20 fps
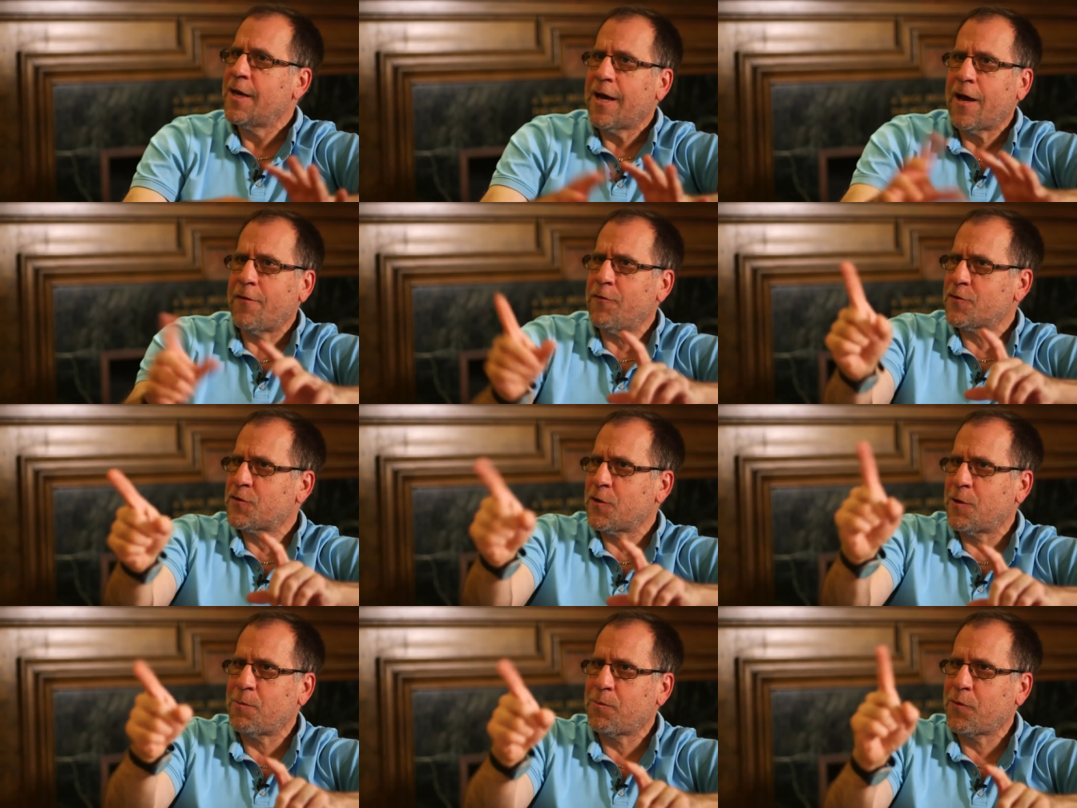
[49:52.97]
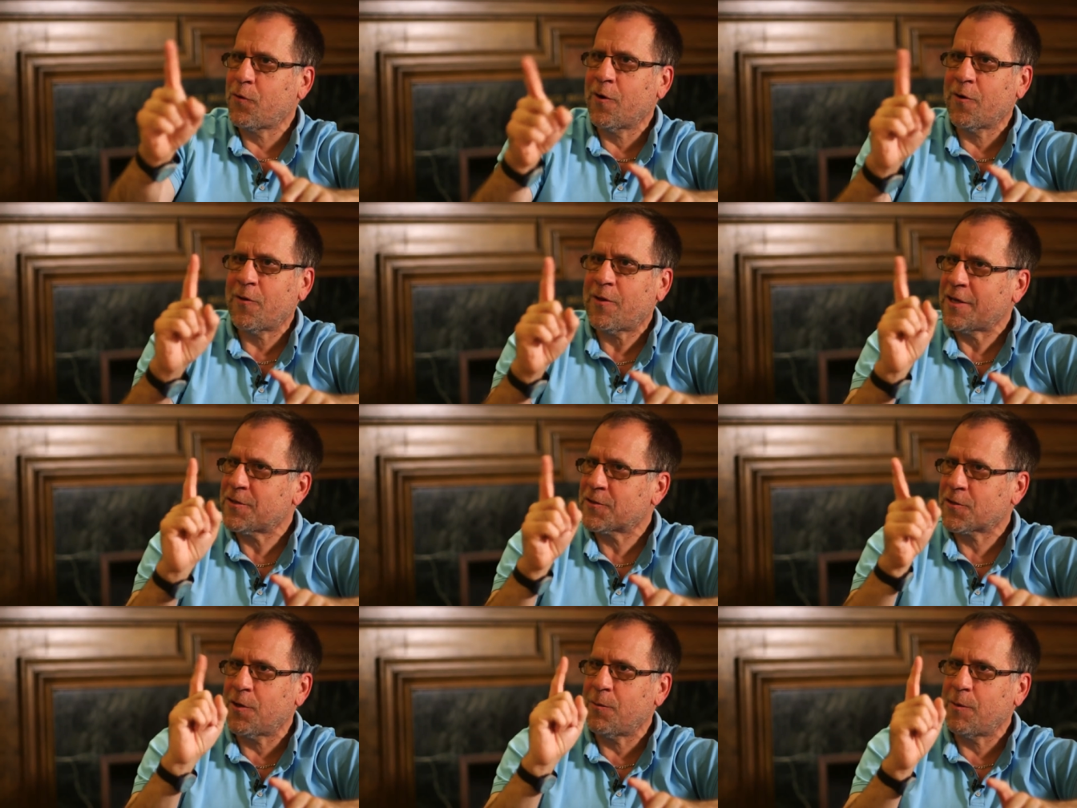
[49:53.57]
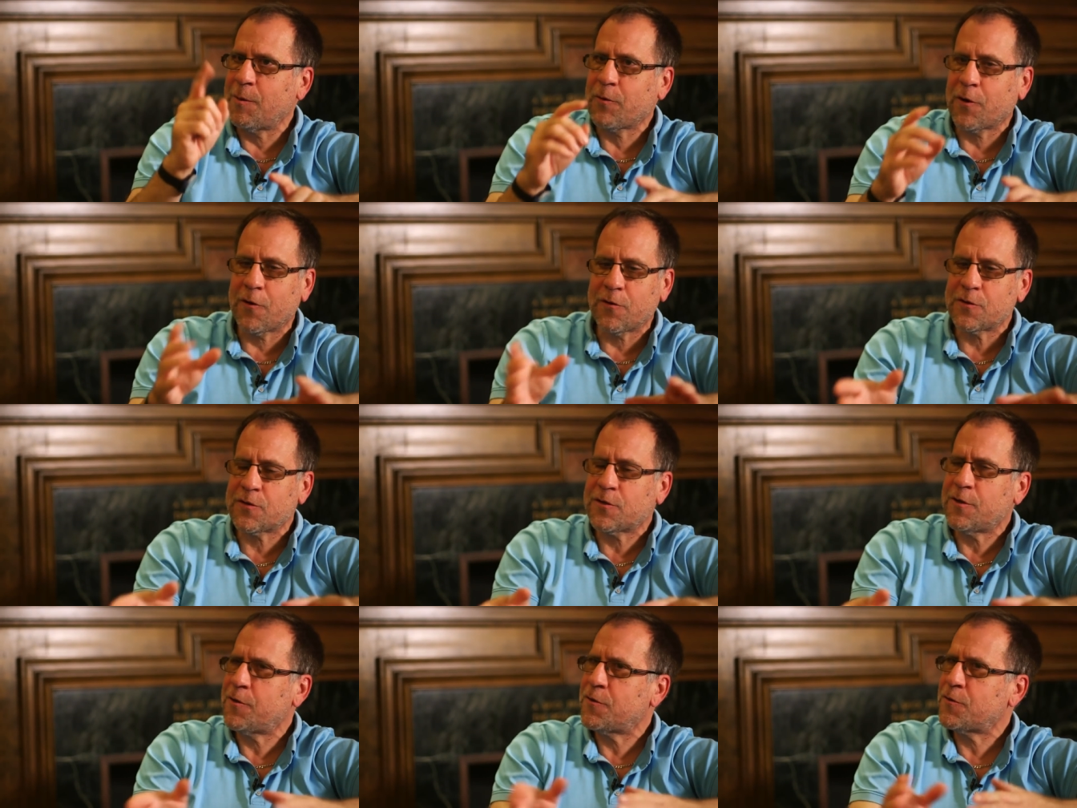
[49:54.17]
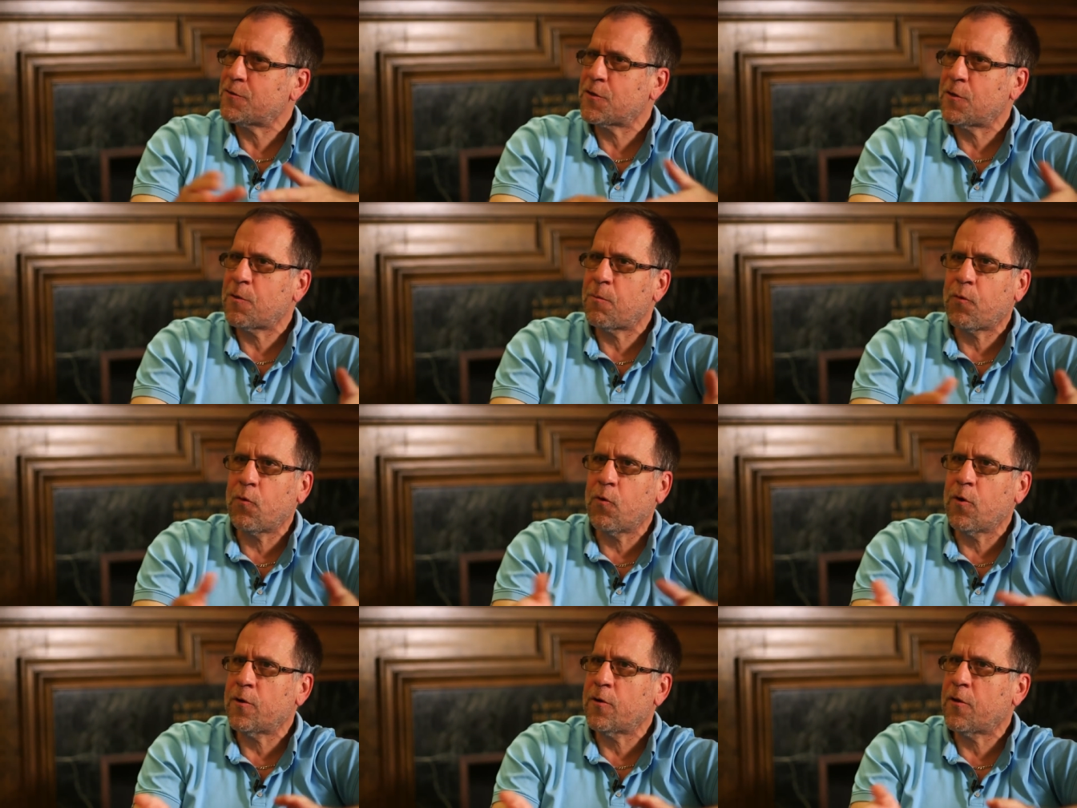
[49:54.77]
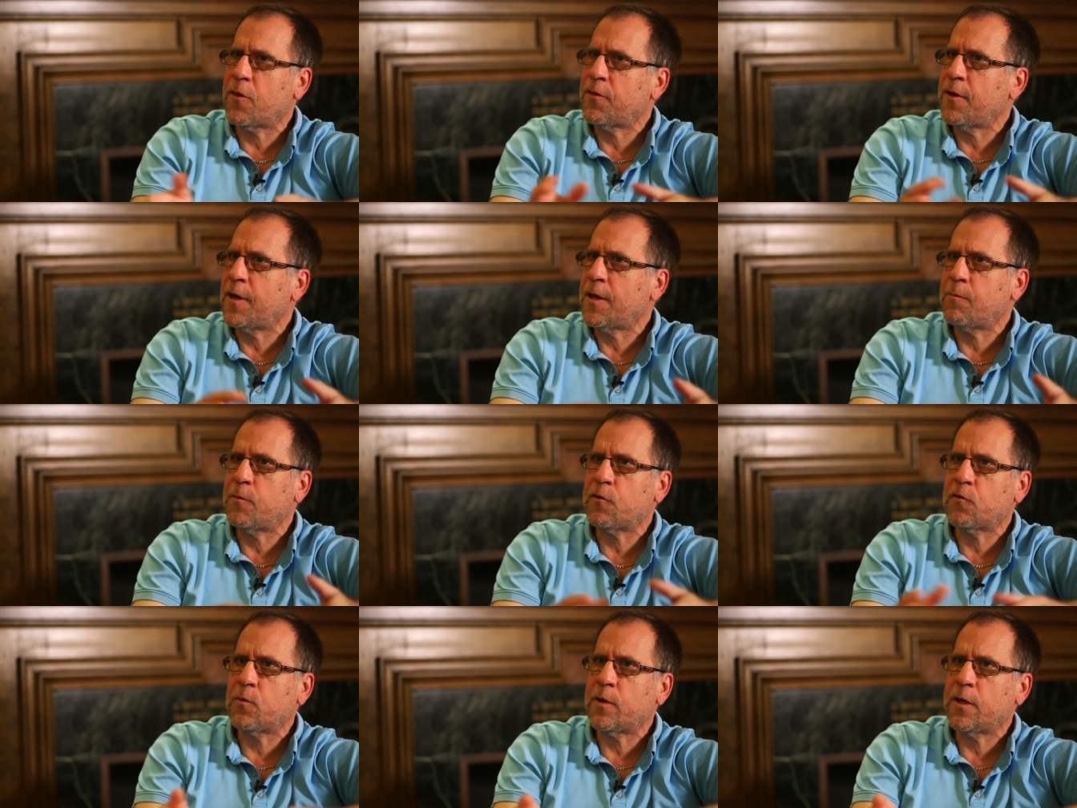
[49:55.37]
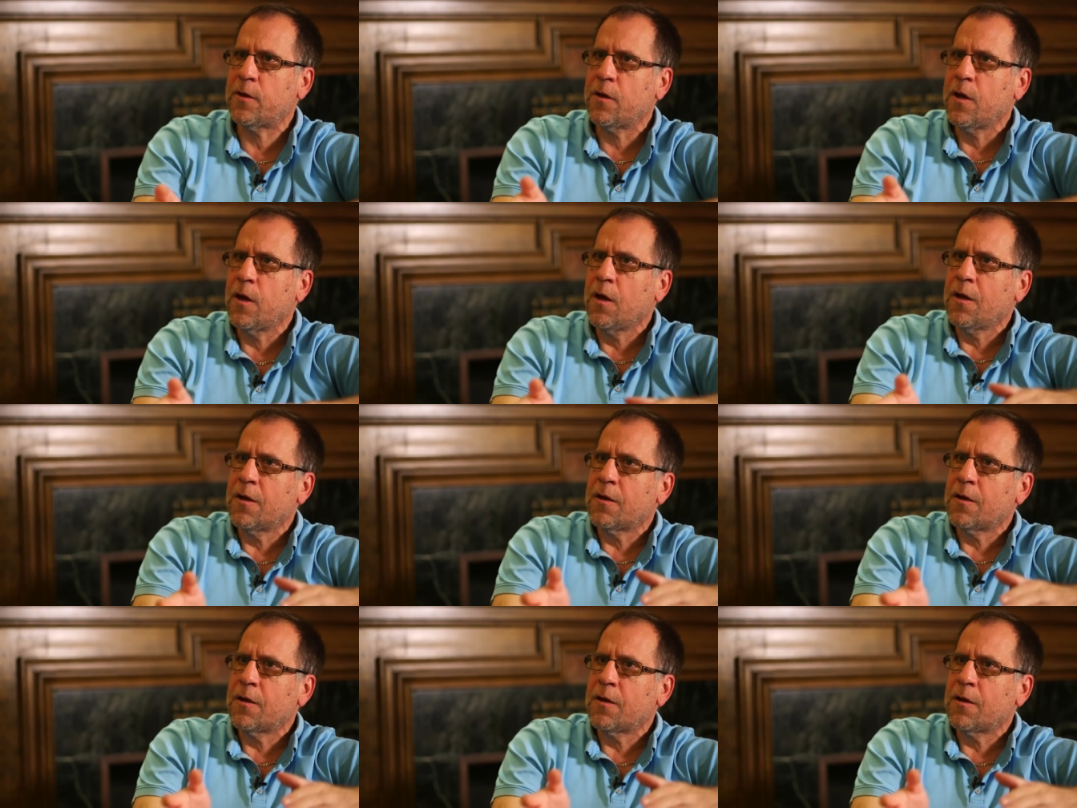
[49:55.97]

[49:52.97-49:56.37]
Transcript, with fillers: And there's an important, that's going to be part of this series, there's an important thing between